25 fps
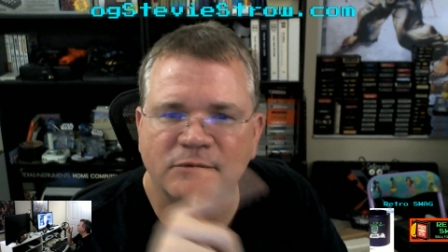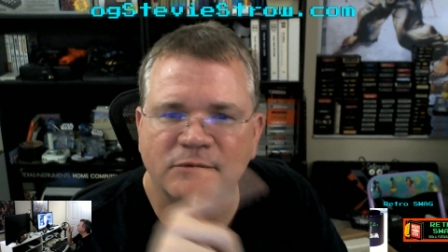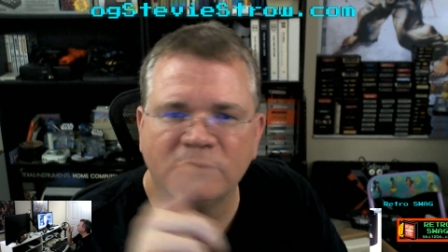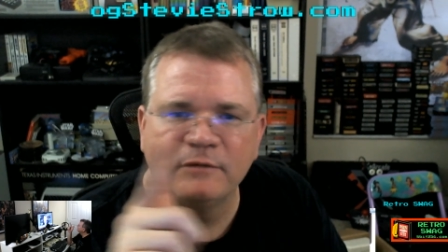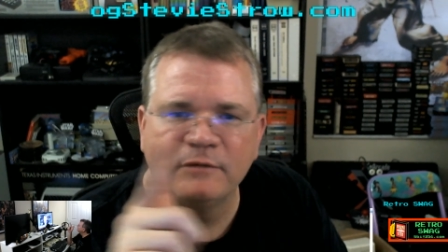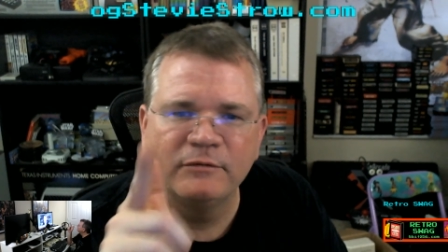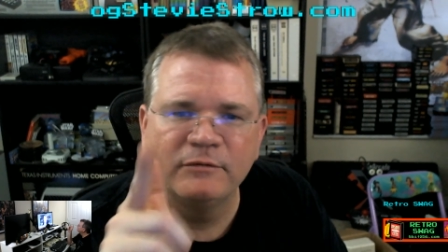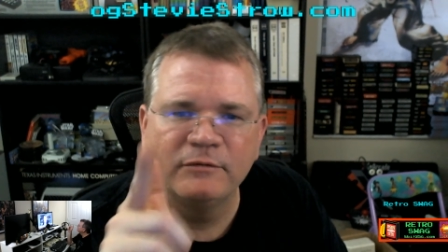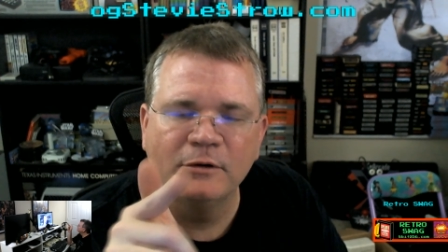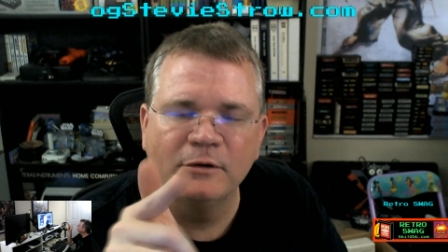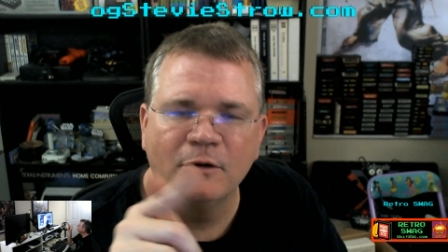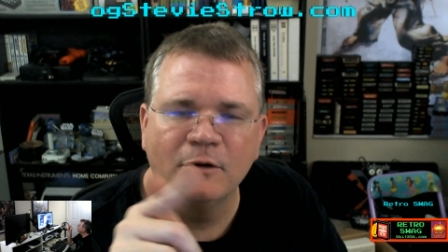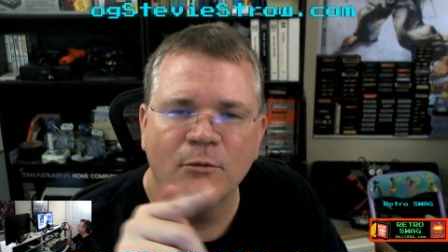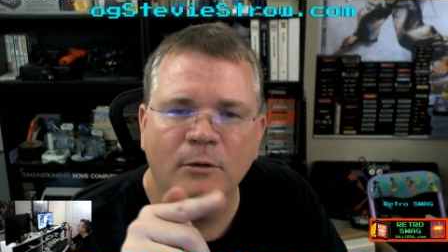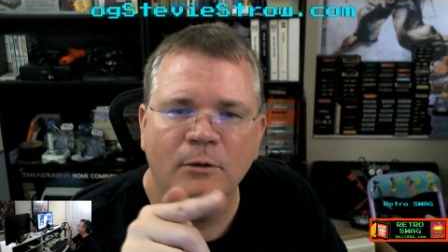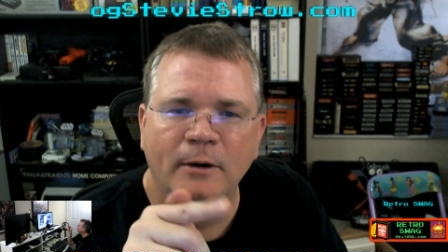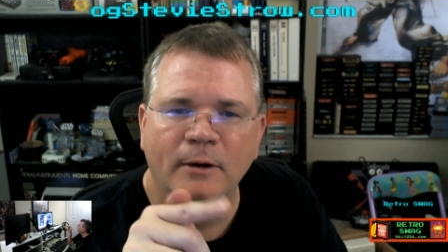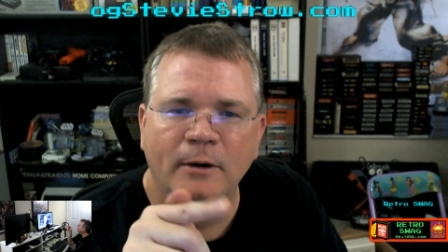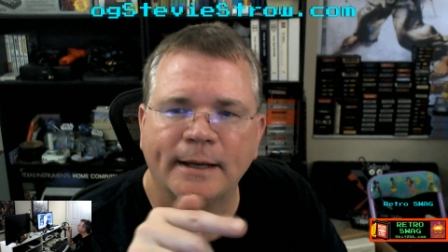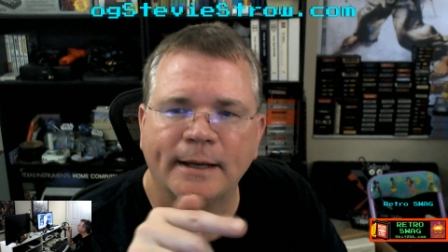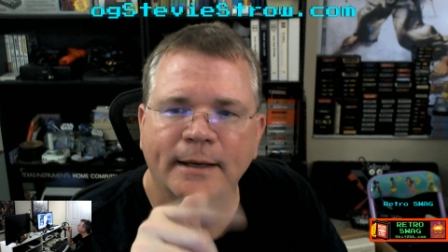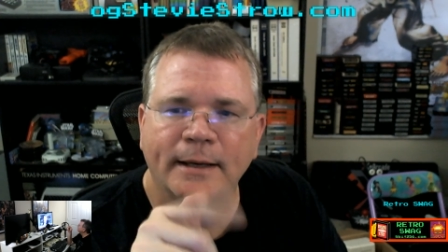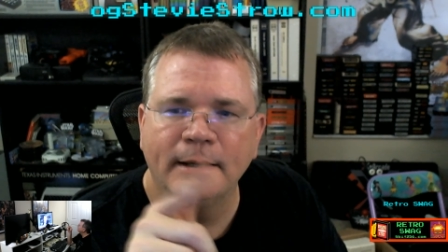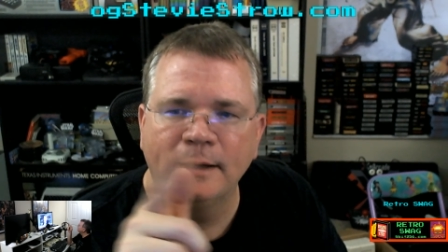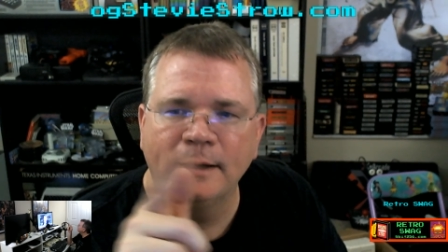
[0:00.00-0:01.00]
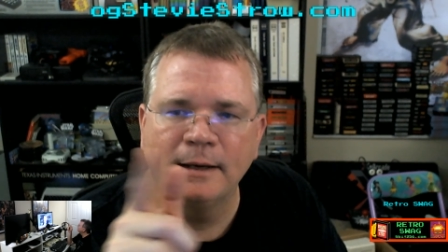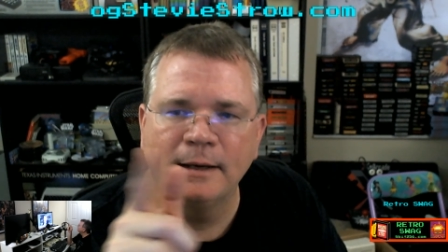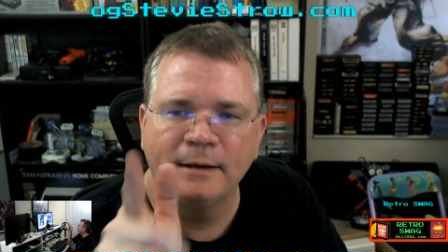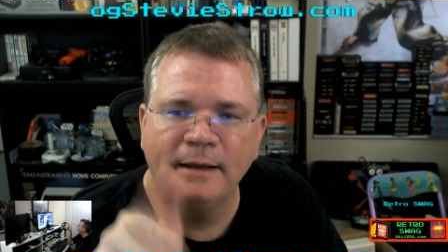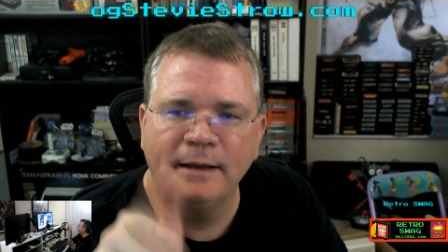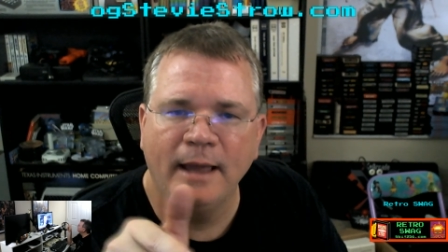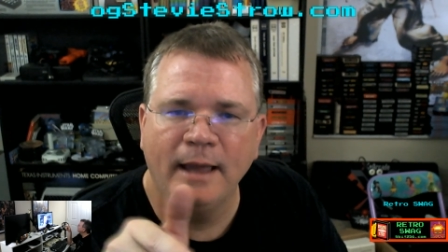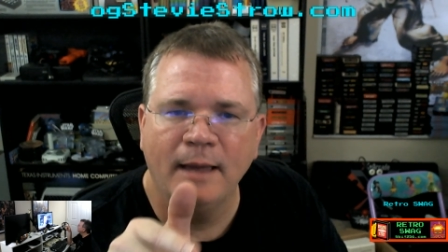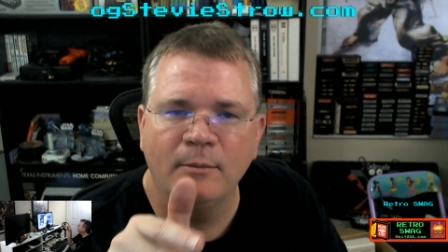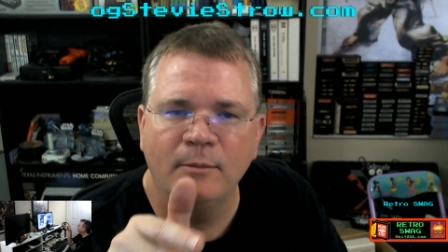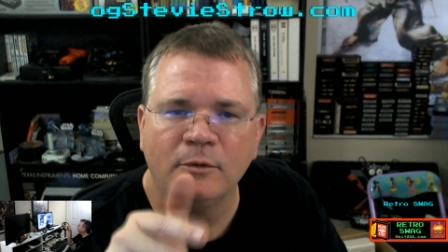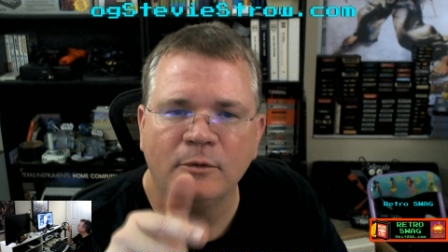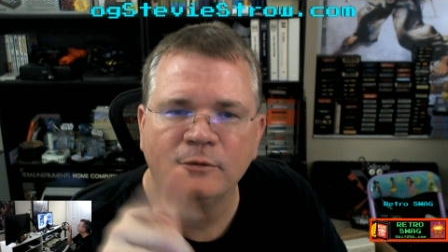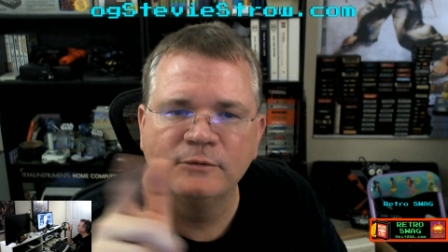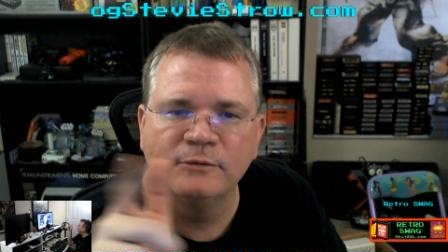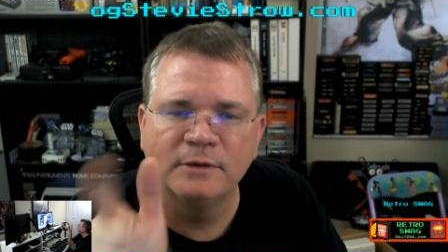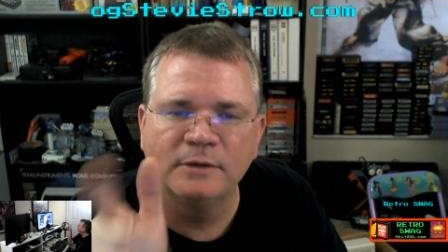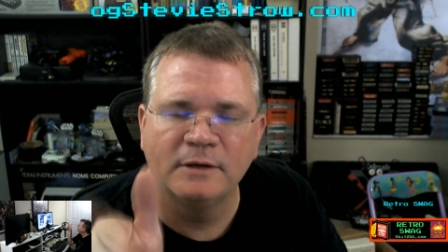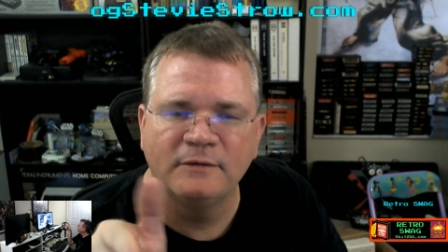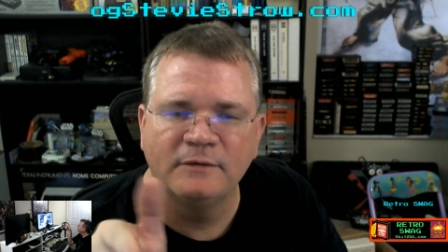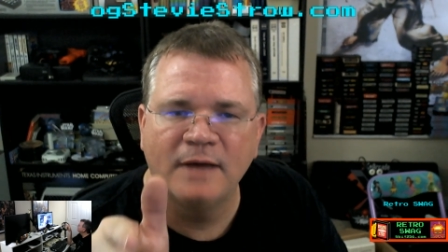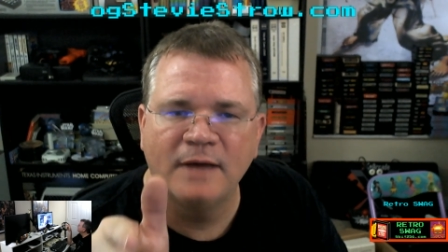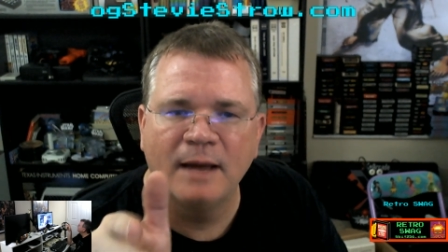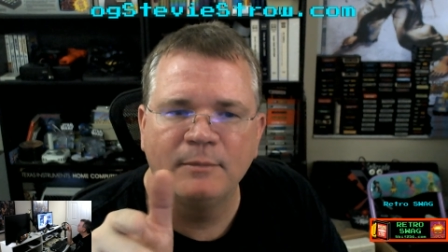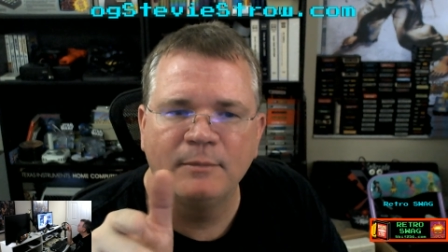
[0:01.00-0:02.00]
and if you know where I can get cables and
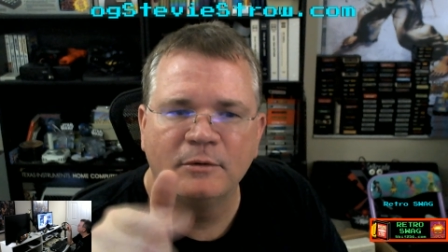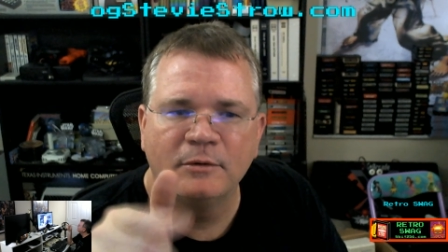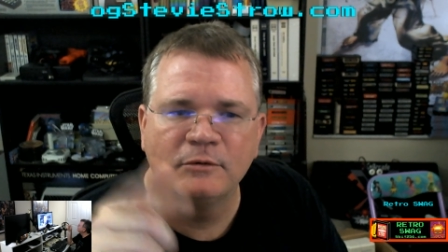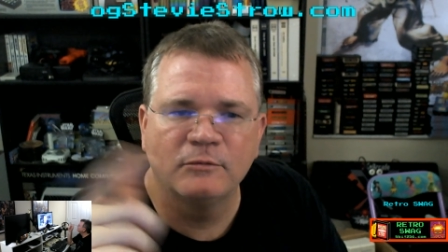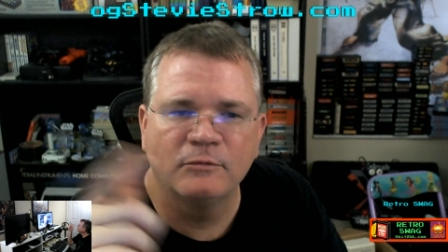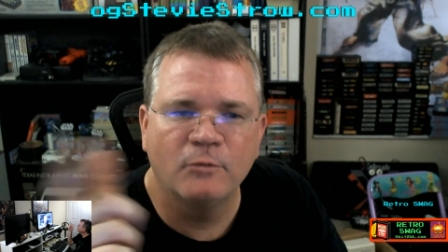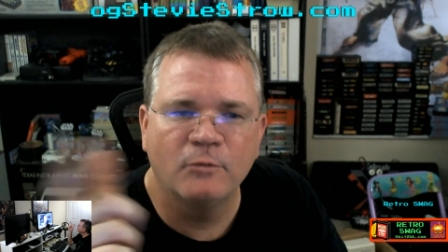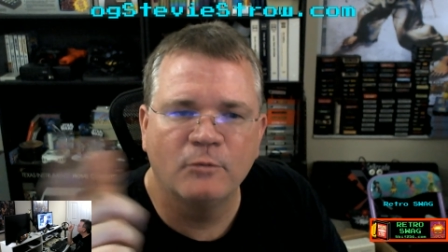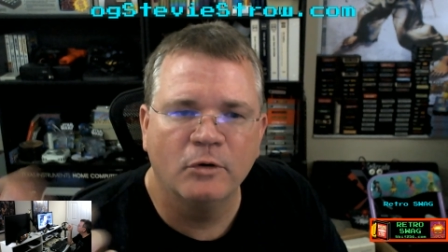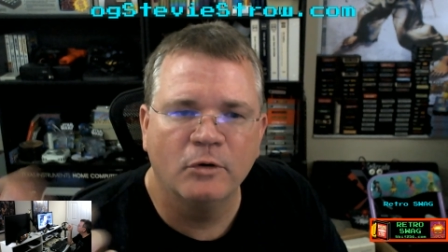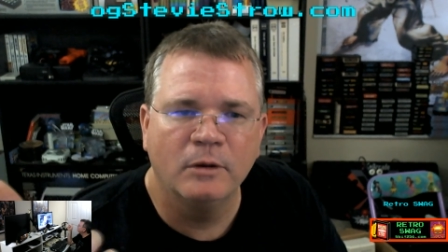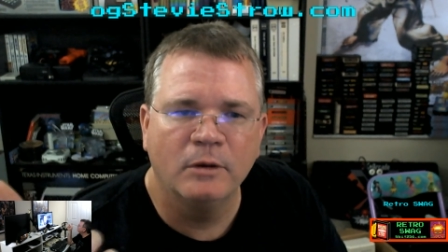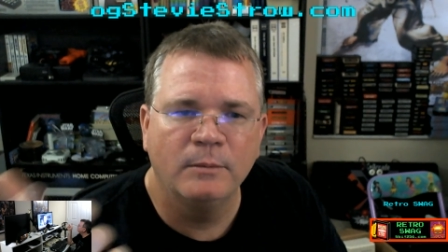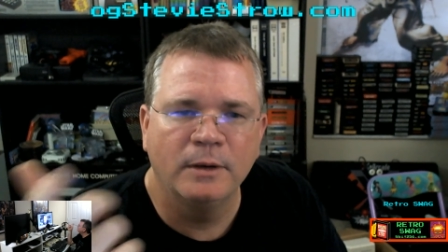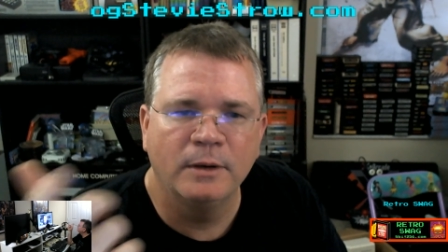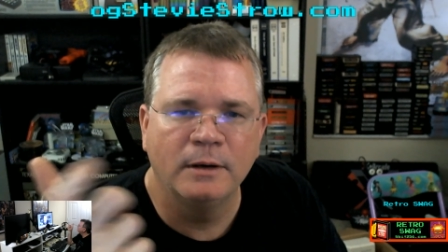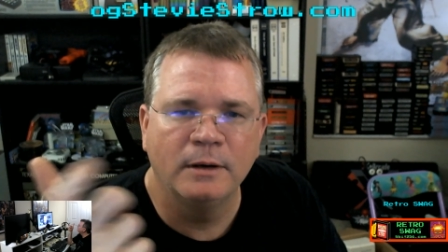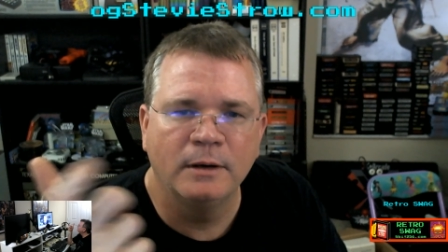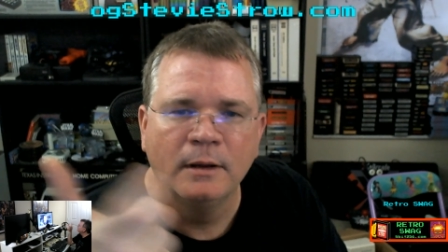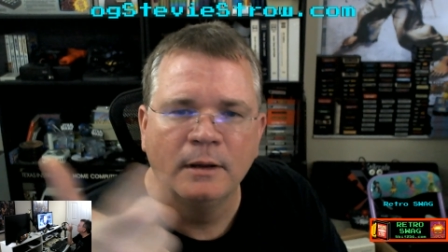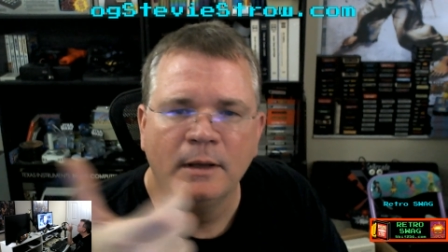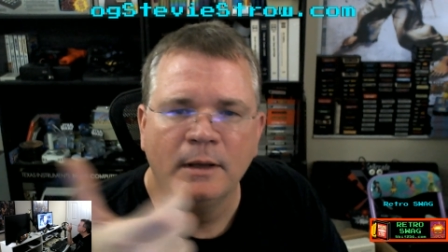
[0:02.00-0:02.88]
adapters for them, and